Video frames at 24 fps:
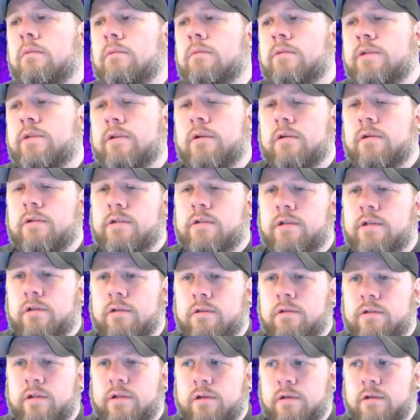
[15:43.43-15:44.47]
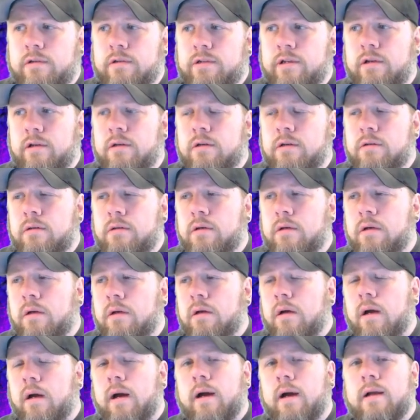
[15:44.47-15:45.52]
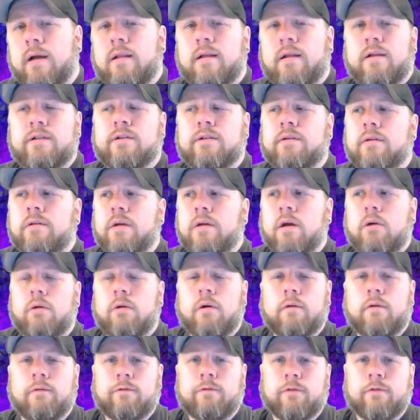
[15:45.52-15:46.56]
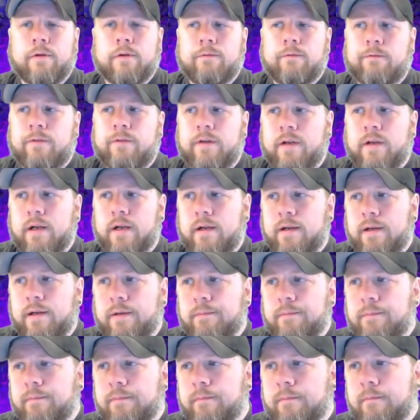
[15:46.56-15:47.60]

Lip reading: 0, 0, 0, 0, and that's going to go on for infinity.